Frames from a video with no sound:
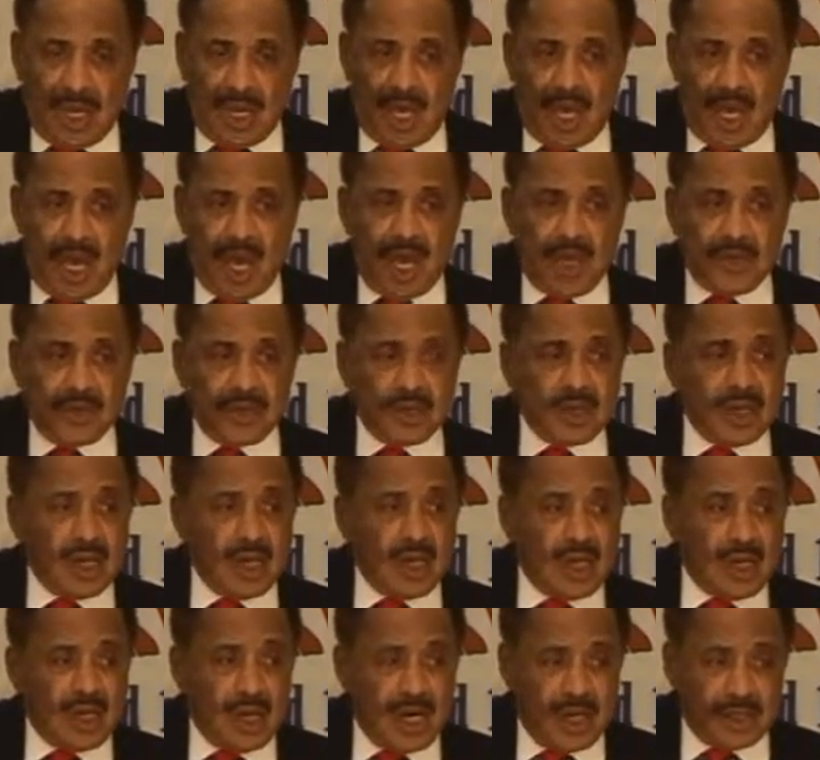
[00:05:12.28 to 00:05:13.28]
And
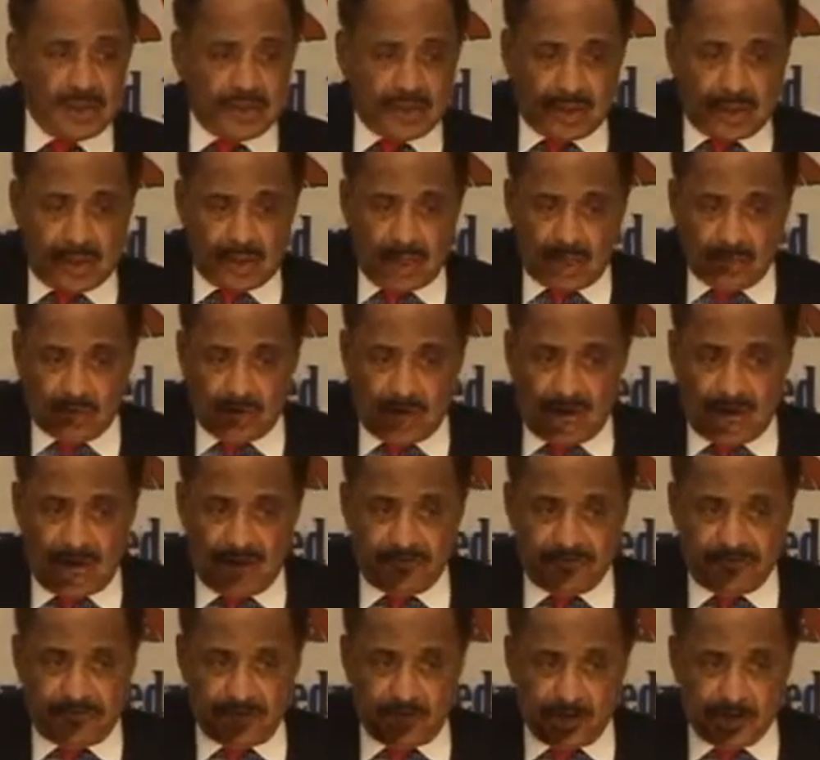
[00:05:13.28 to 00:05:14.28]
when
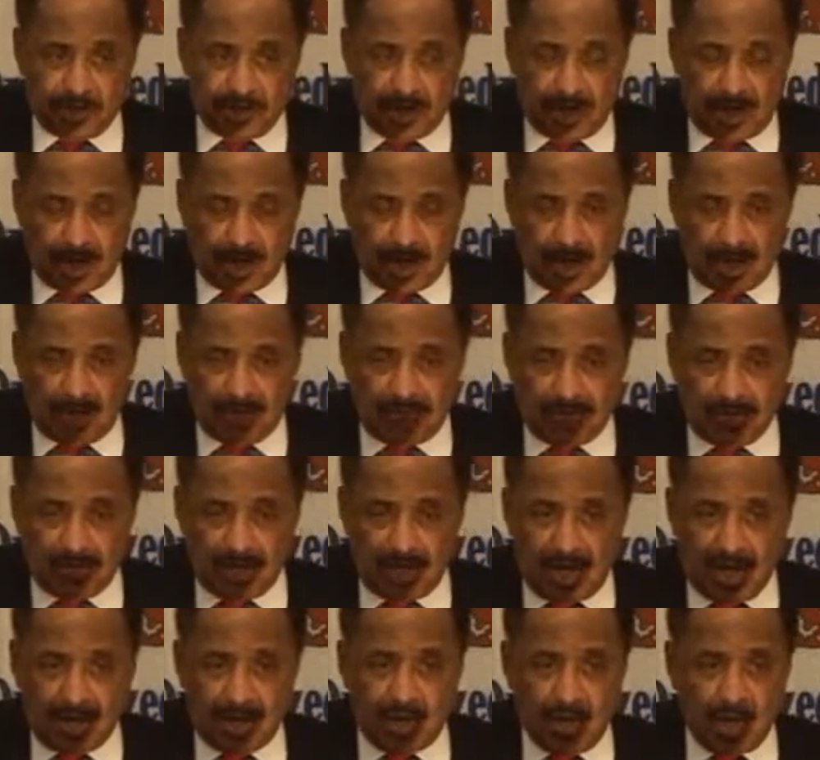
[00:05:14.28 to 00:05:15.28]
I'm fortunate enough,
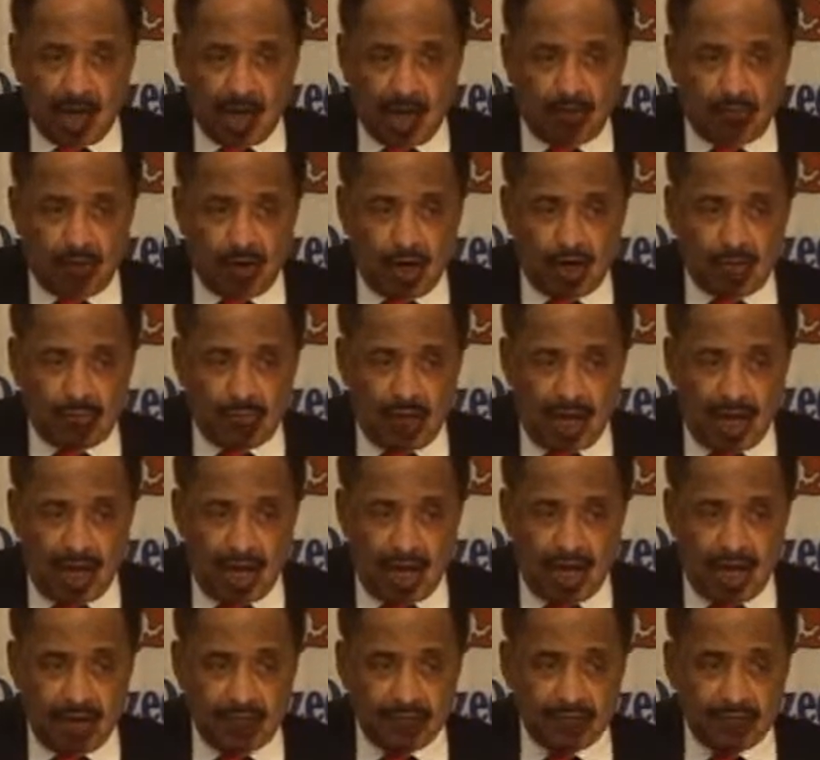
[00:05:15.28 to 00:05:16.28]
they call upon
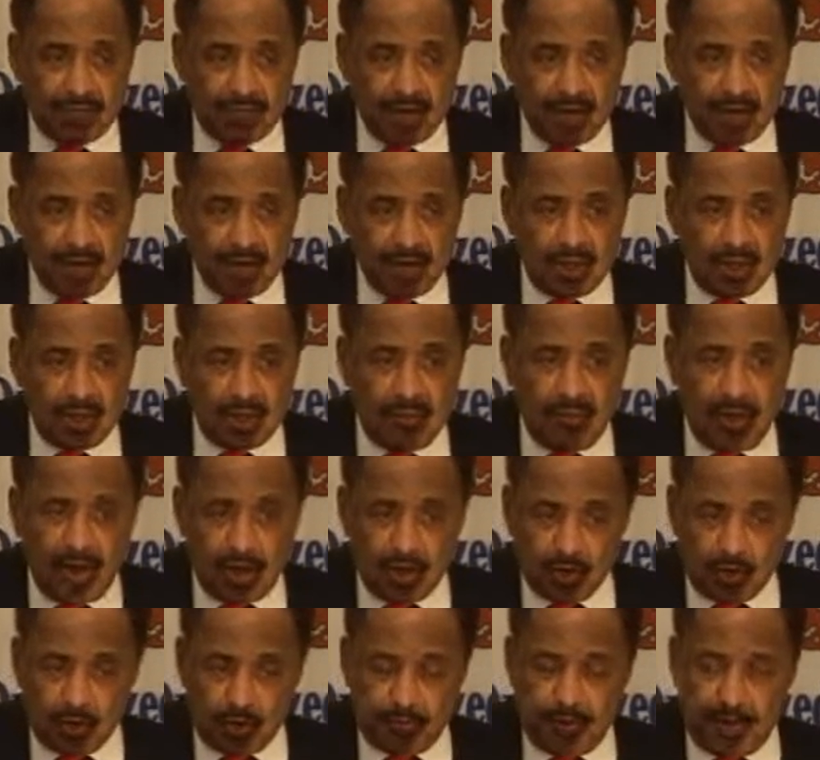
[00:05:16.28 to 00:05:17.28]
me to make
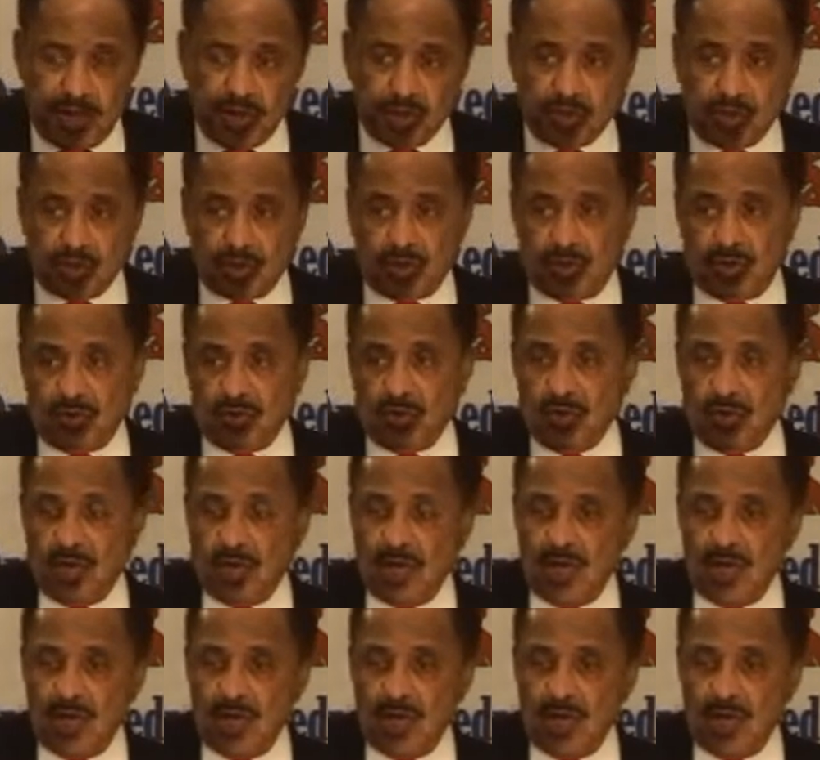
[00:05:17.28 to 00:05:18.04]
a speech or two.